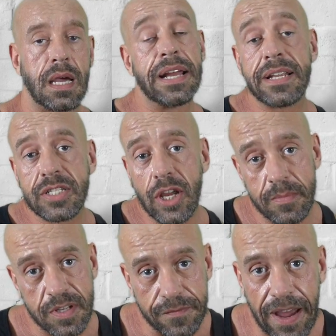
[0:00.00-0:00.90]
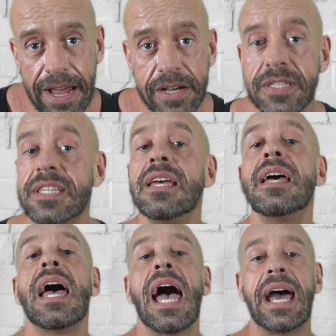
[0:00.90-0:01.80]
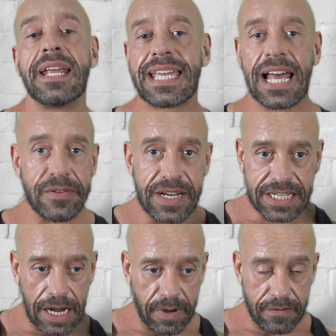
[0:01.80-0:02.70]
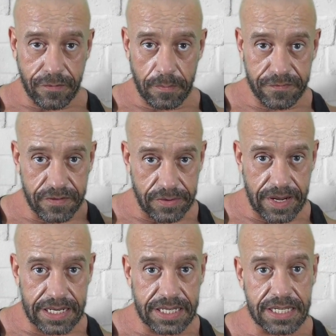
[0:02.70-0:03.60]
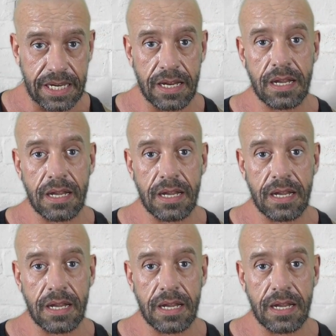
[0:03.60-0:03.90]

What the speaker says: And in terms of health, any calories coming from fluids